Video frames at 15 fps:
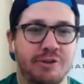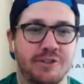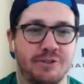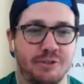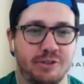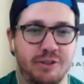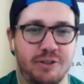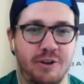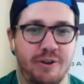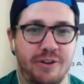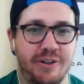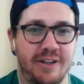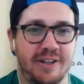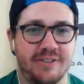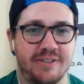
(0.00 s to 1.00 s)
look to target
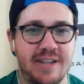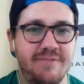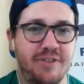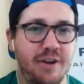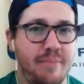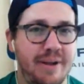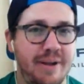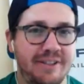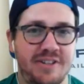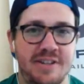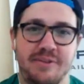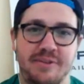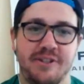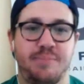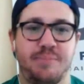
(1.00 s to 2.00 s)
against. Even the Mets team gets
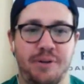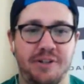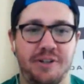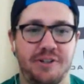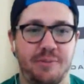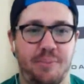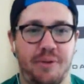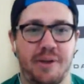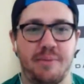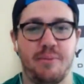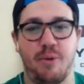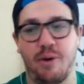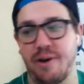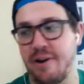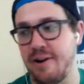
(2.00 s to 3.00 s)
put into play more
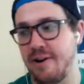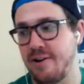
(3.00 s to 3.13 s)
here.